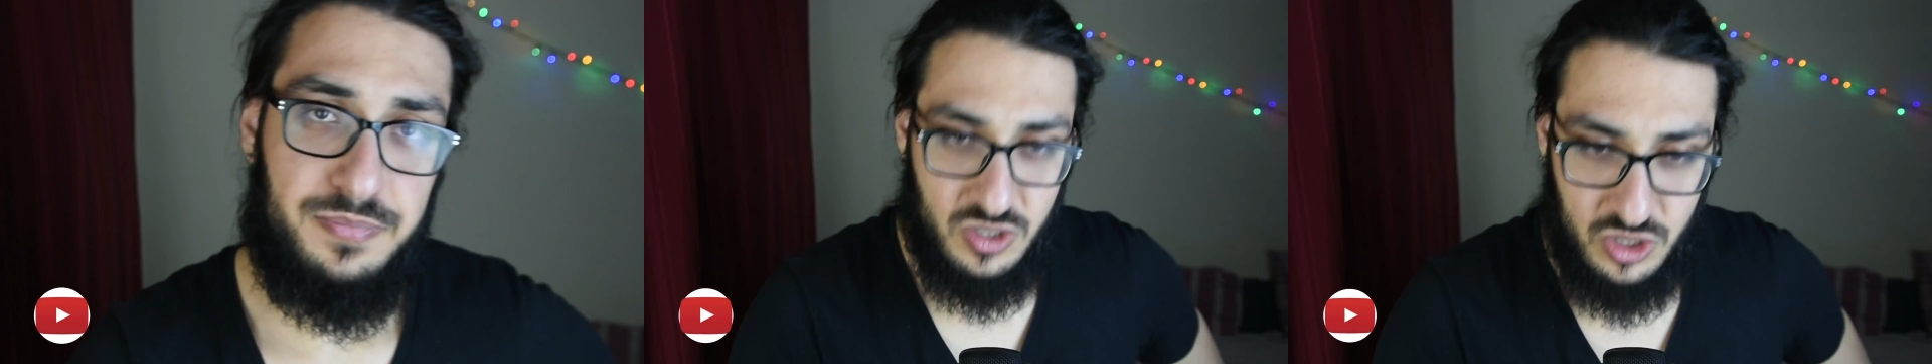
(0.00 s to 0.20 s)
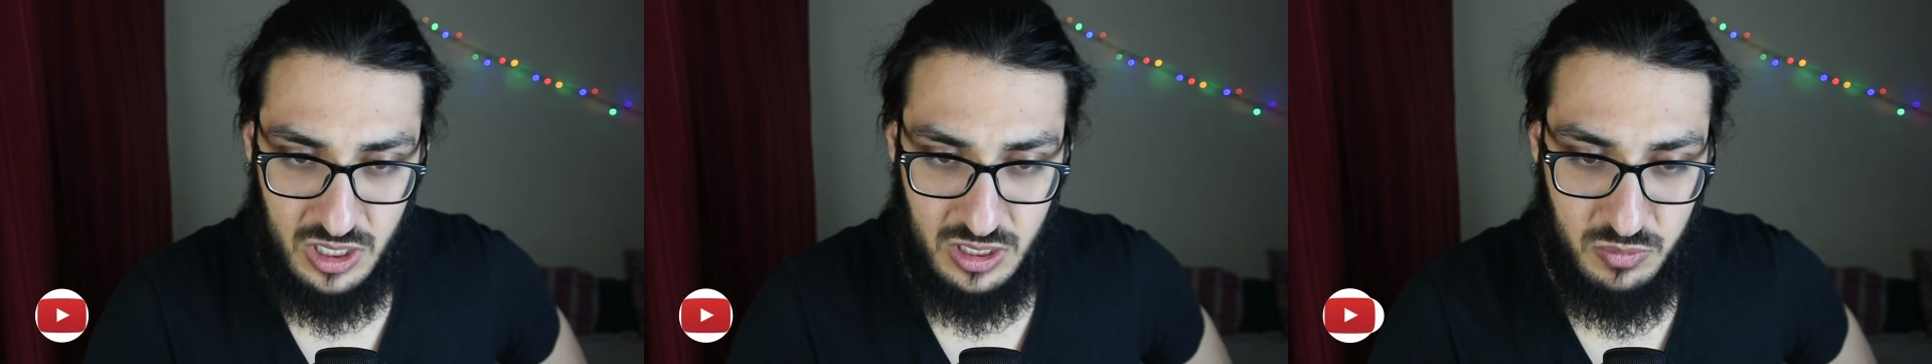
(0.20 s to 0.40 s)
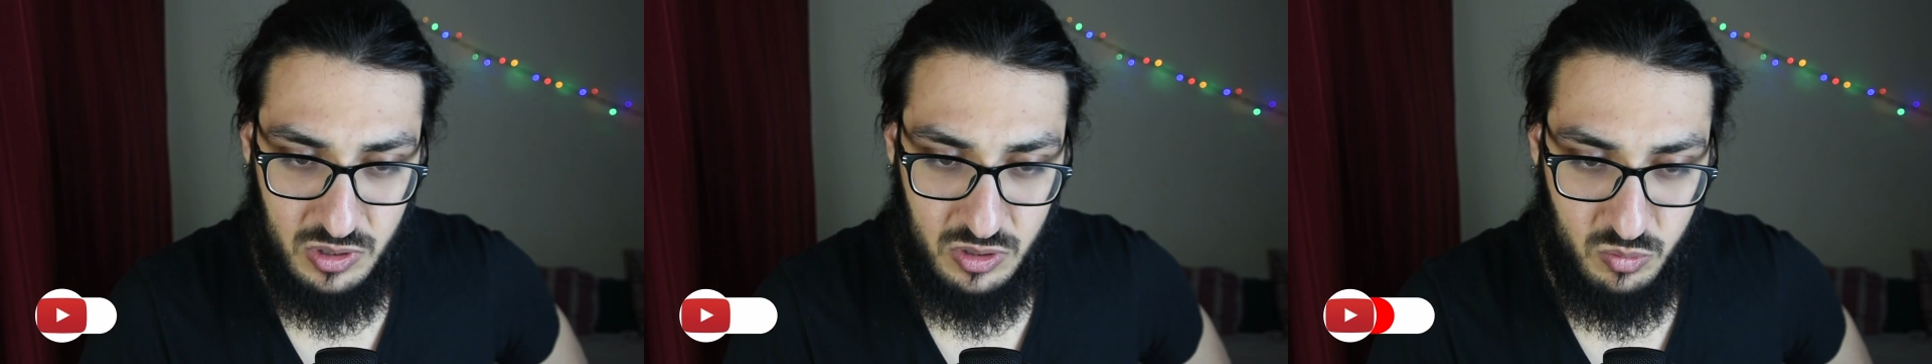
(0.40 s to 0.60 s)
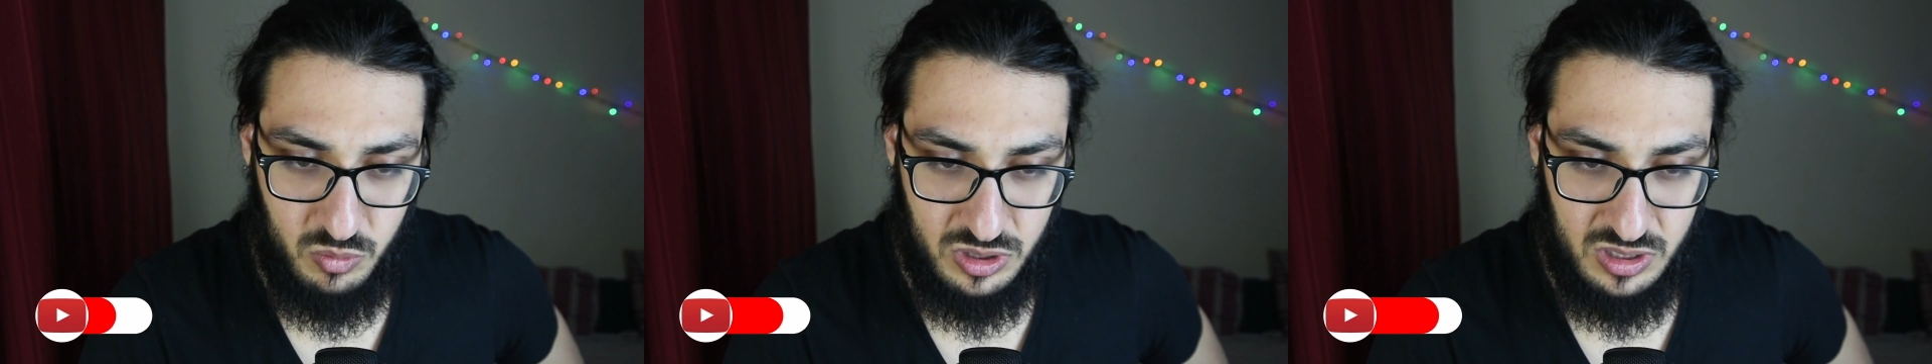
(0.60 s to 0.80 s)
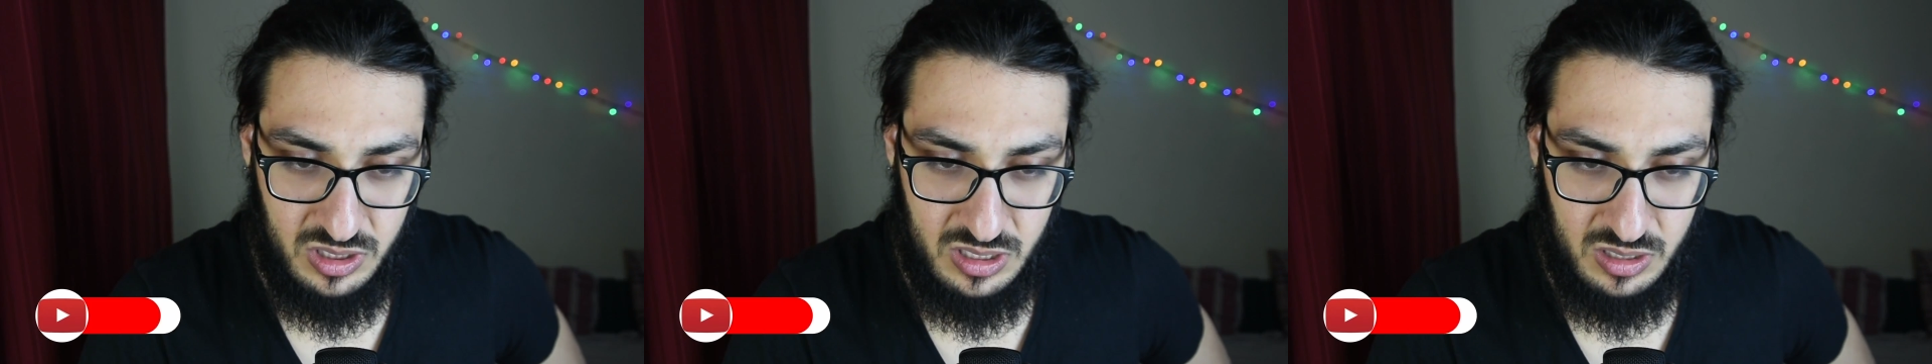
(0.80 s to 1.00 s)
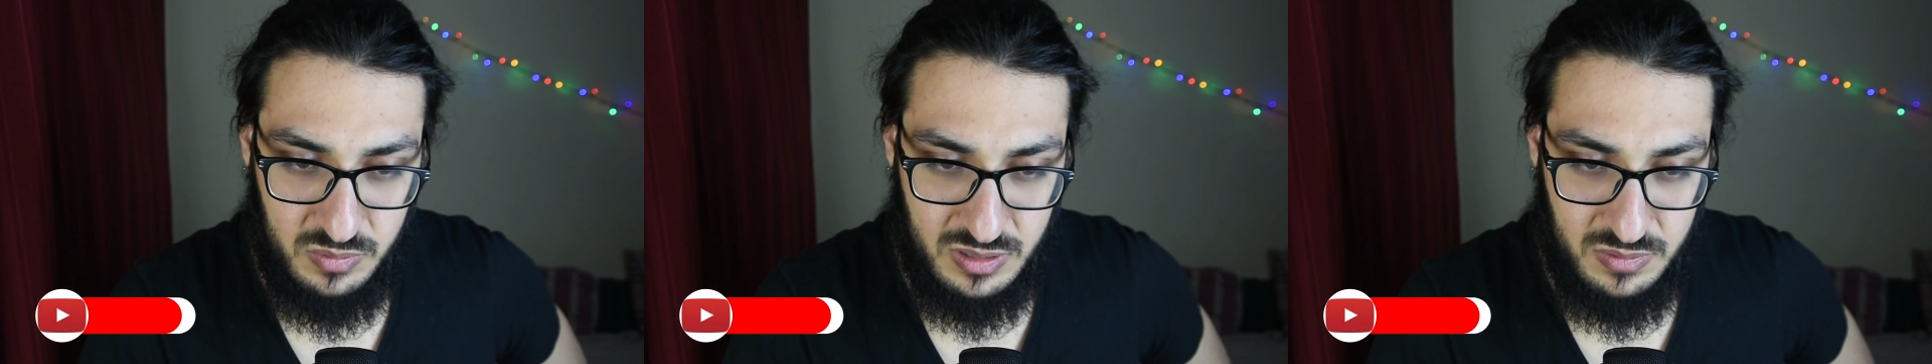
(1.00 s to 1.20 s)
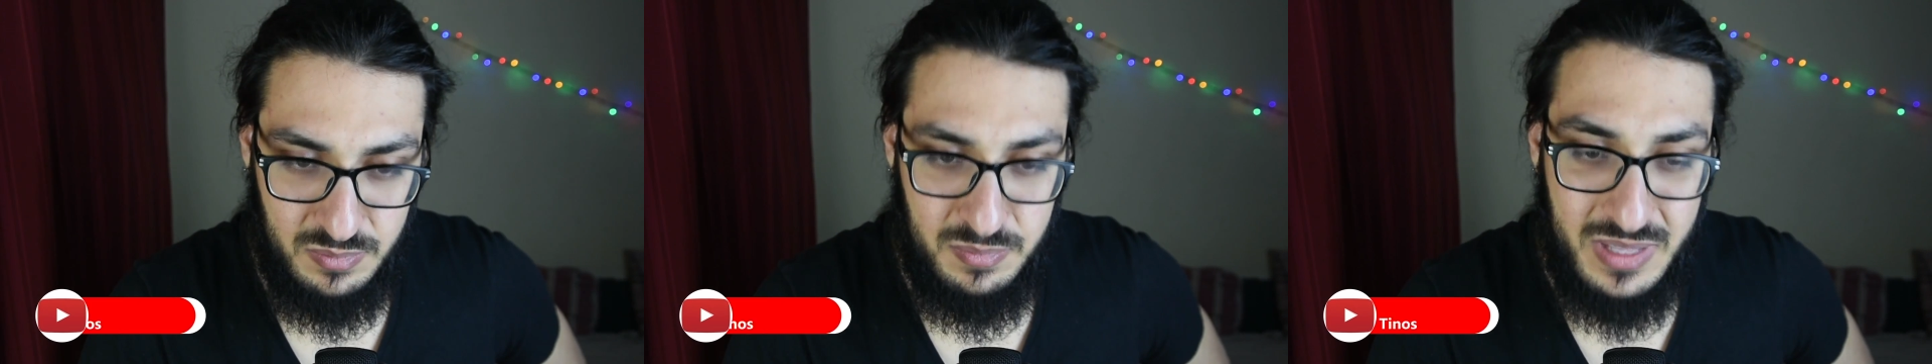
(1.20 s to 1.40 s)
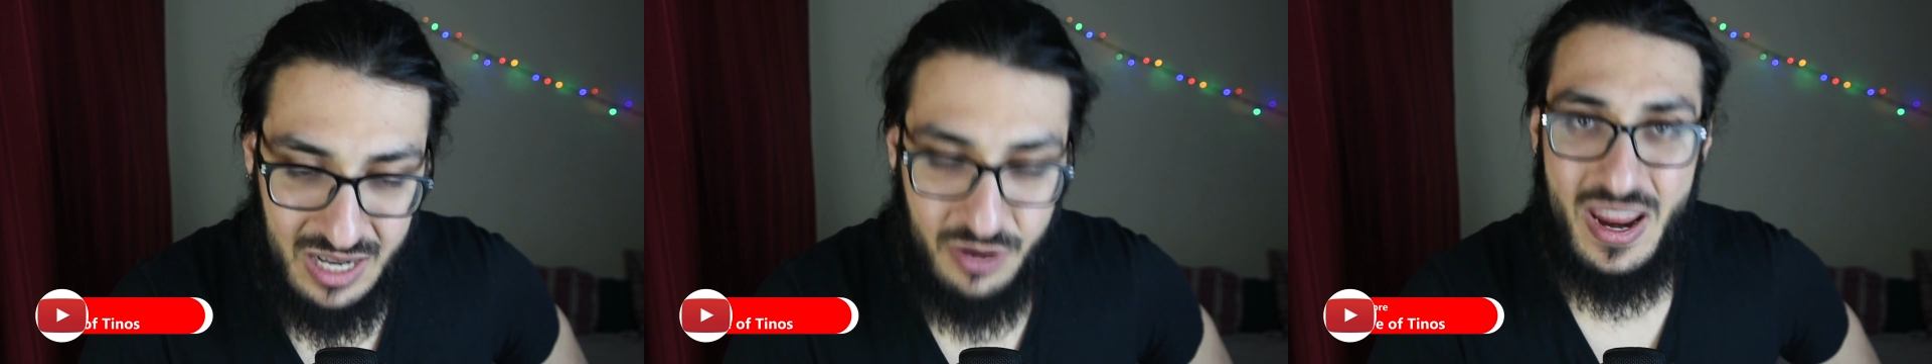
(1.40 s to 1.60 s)
Channel's being the most
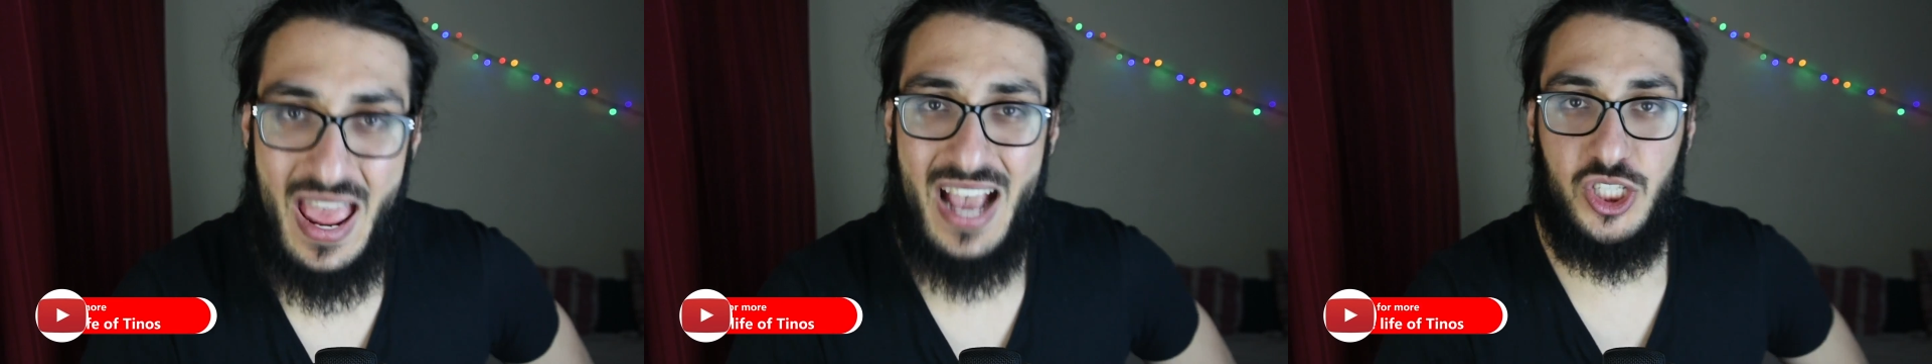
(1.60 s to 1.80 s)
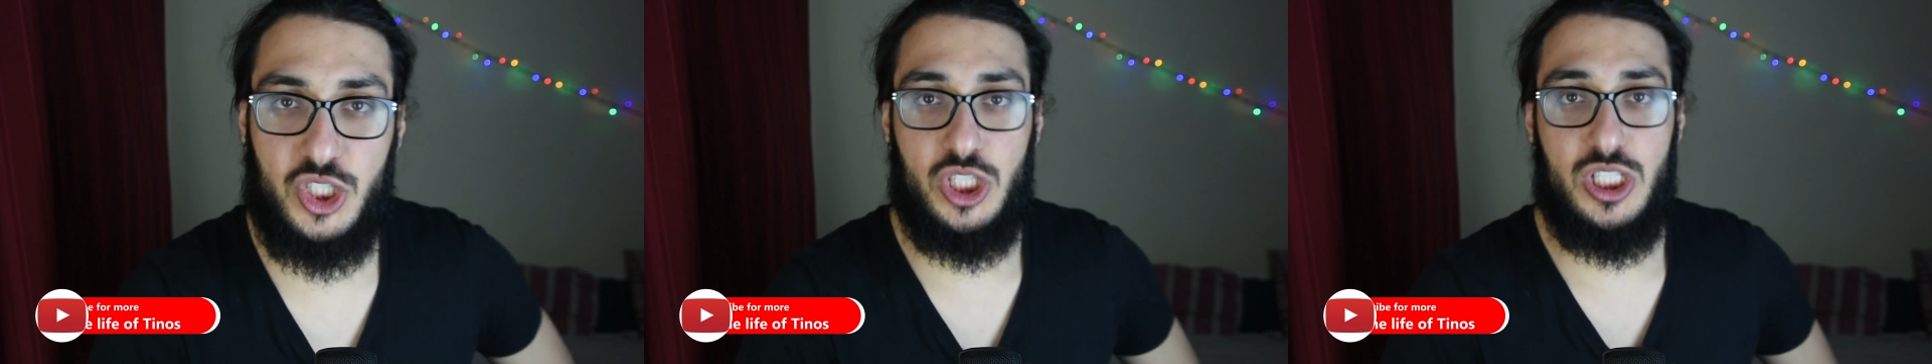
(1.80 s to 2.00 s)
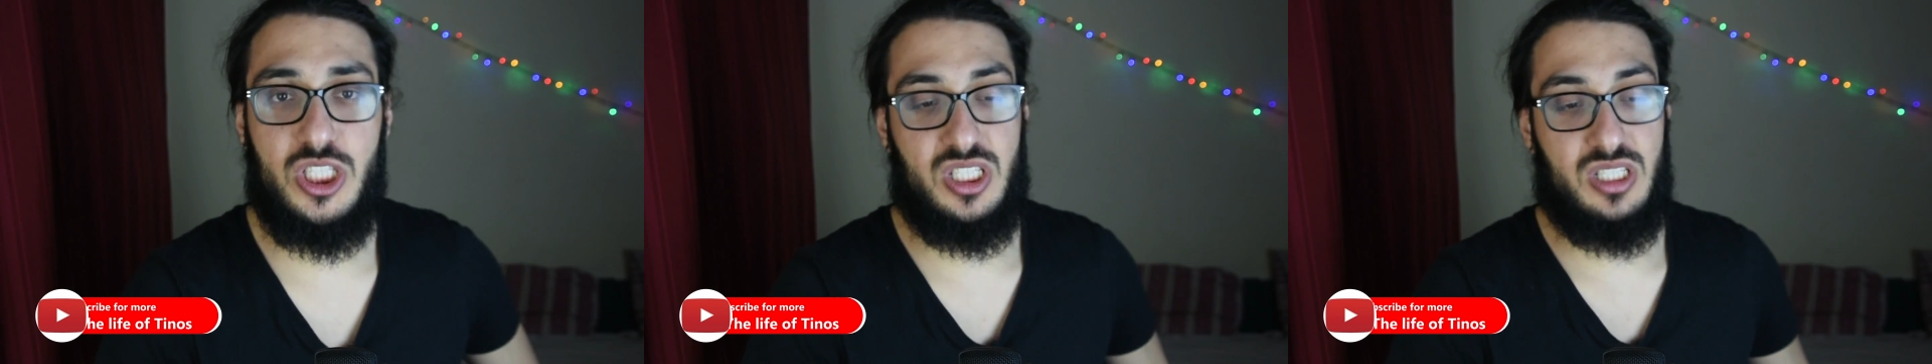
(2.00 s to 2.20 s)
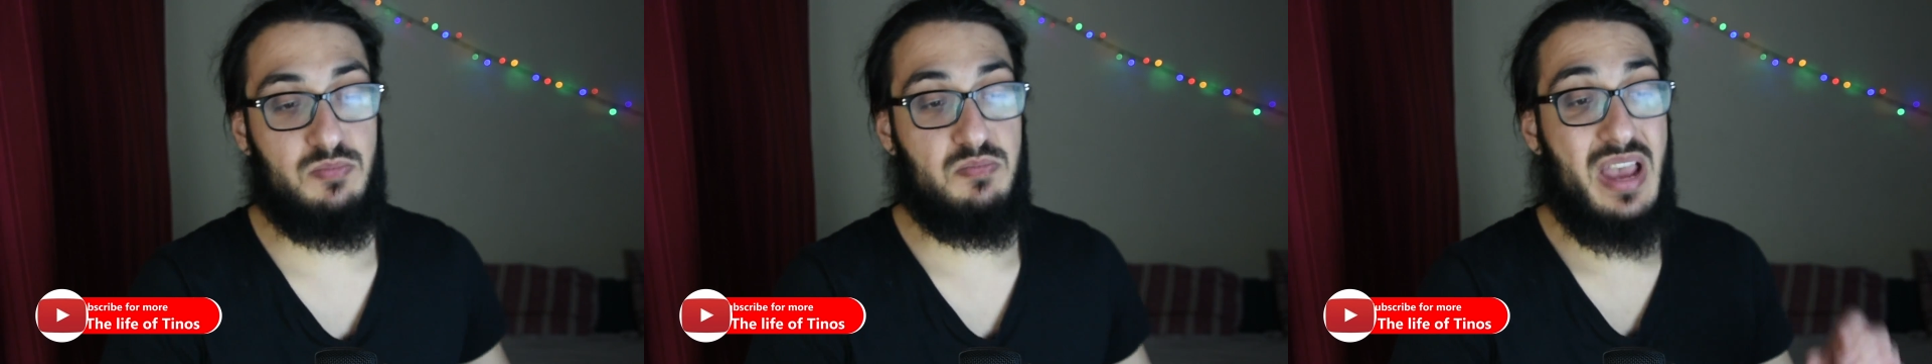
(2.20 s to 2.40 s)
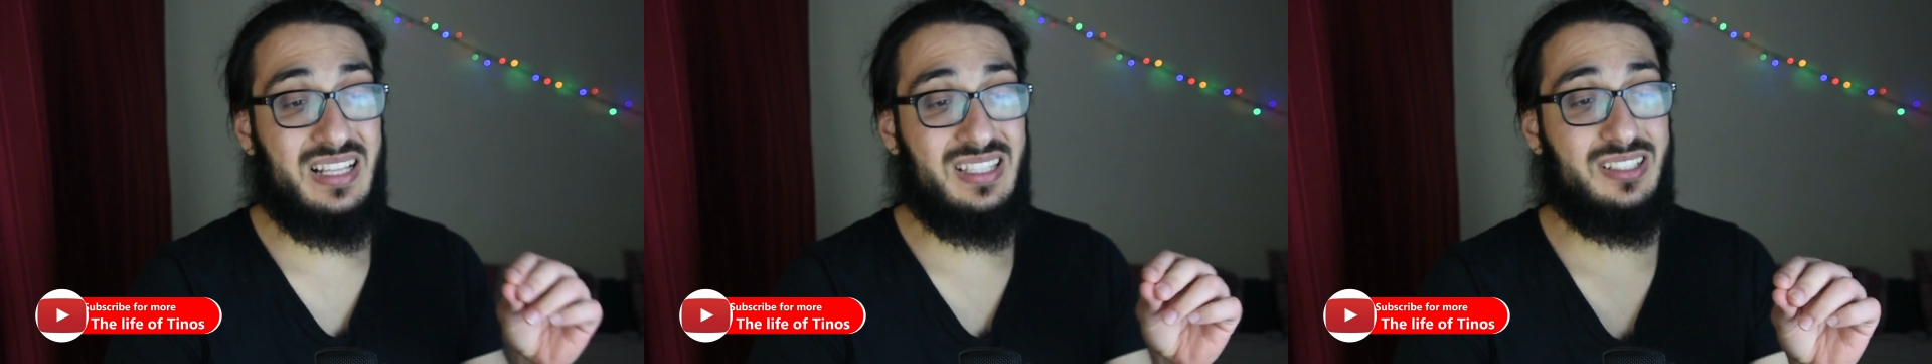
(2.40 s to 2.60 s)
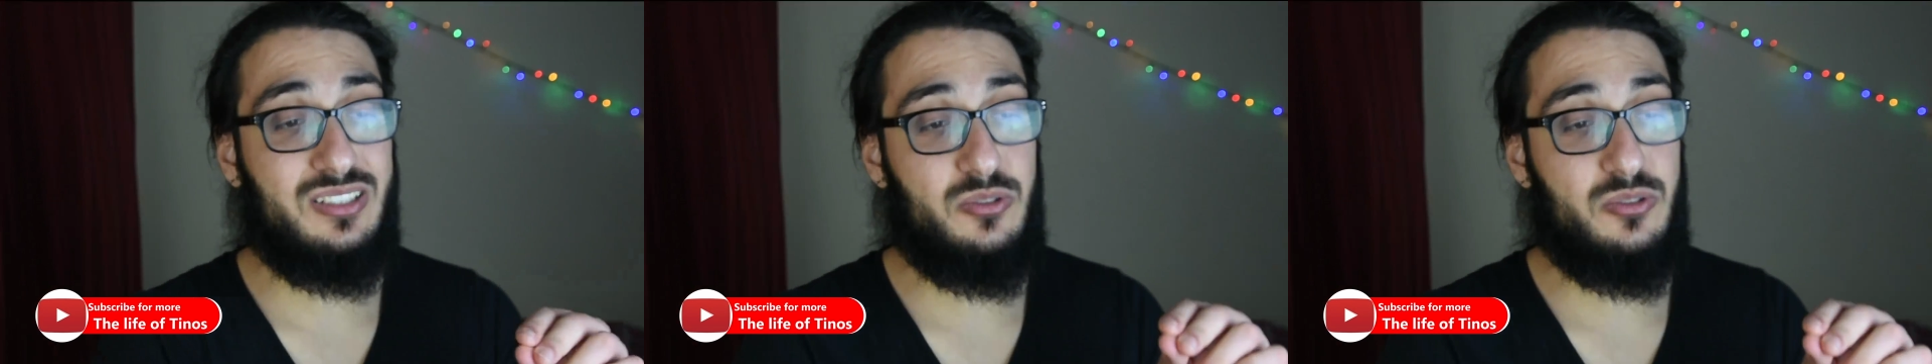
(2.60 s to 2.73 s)
metal reactions, but